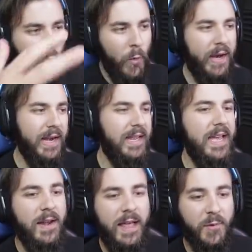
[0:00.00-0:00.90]
all we're gonna
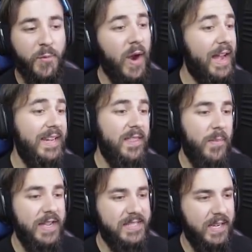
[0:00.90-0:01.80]
get, like, right near the
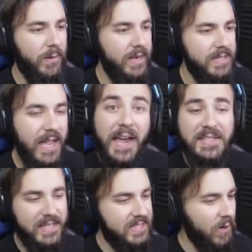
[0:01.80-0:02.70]
base anyways.
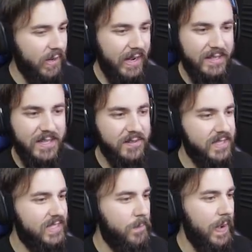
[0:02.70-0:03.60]
So let's go and get ourselves
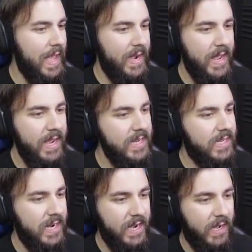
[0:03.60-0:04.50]
a zipline
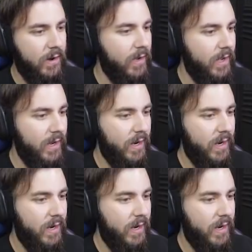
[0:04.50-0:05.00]
anchor now.